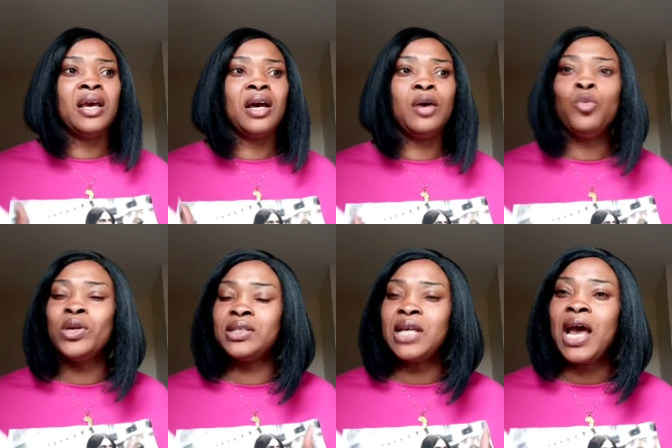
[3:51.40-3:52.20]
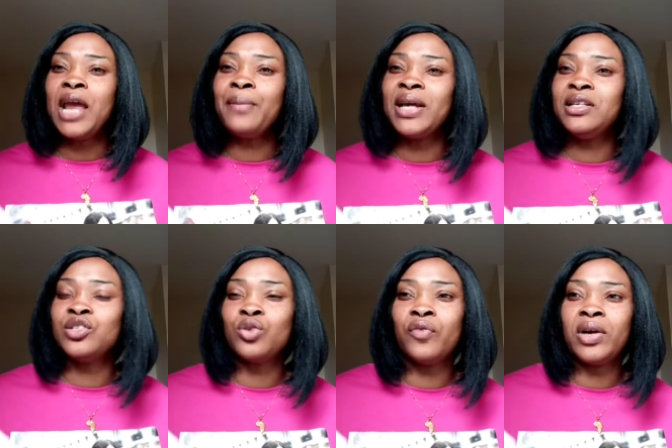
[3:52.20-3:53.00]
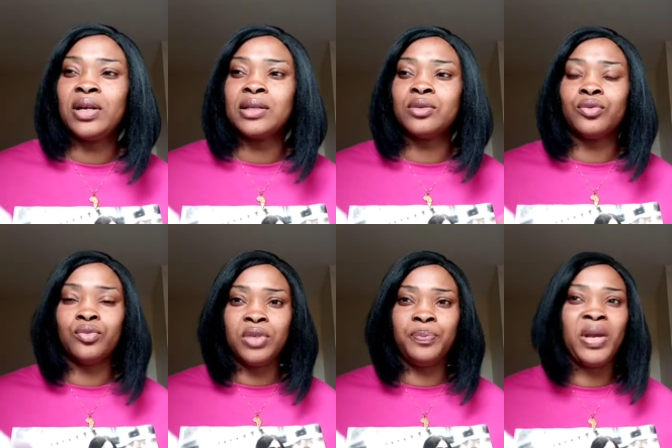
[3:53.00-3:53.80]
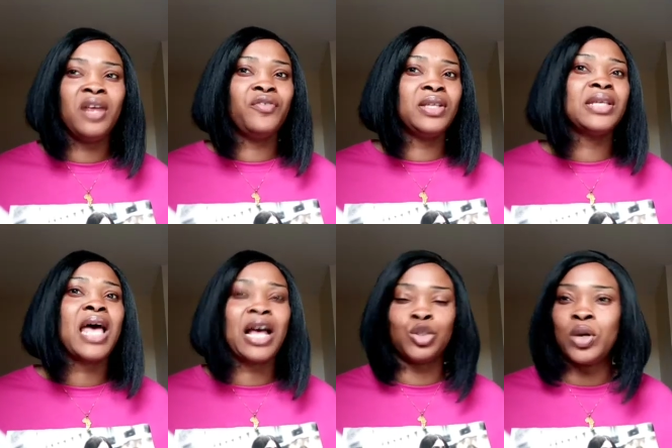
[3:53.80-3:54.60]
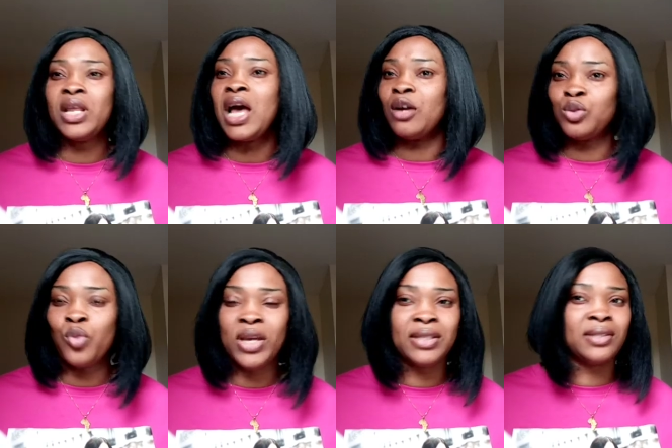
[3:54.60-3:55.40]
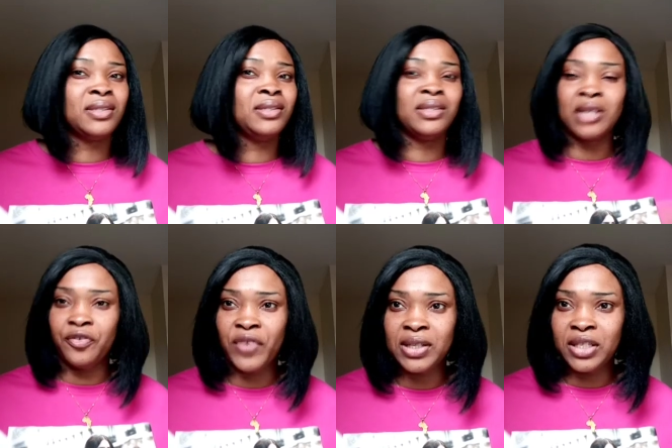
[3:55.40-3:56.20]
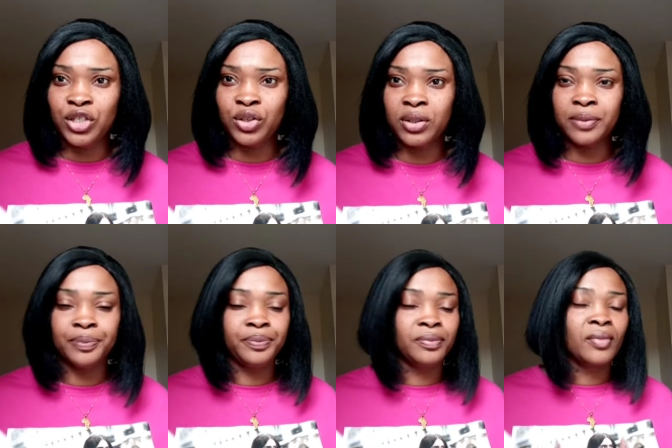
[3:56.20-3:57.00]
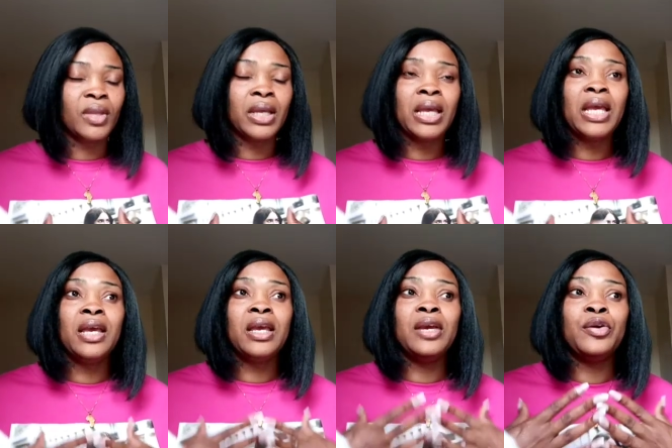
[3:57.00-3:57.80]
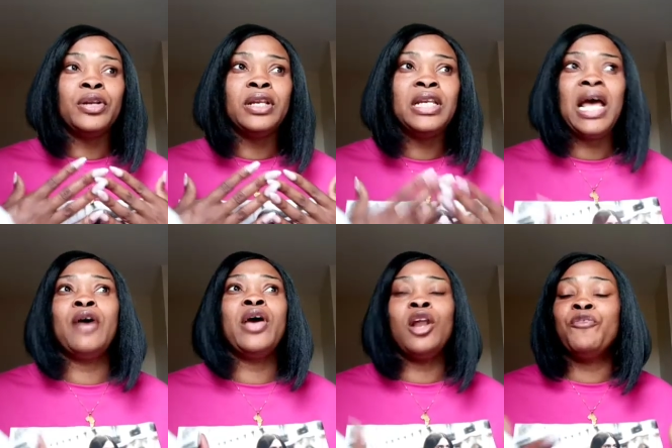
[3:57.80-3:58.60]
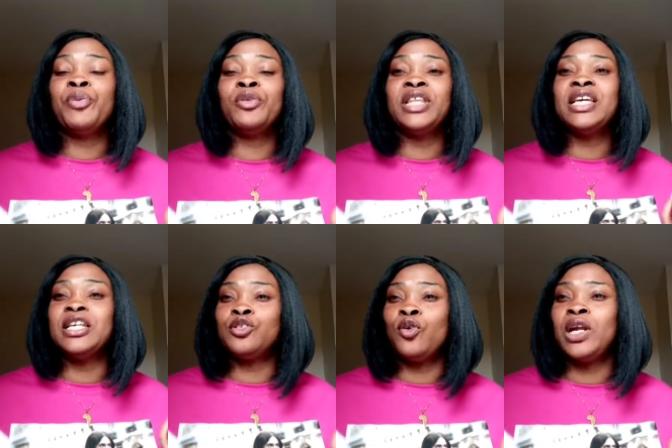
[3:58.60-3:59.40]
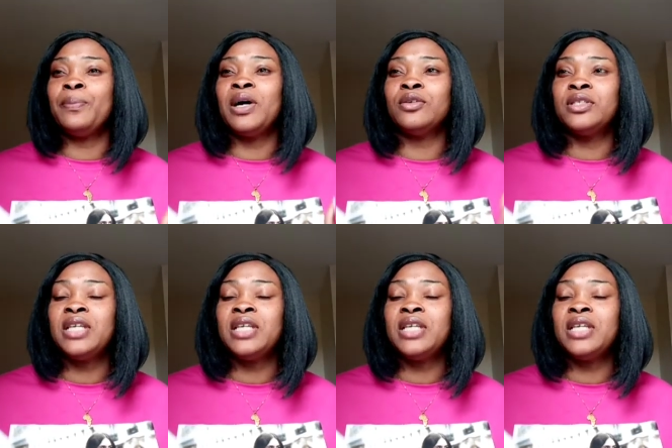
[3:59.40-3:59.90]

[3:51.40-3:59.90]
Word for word: and with time i discovered that the benefits actually outweighs the disadvantages now, a lot of people think it's all about,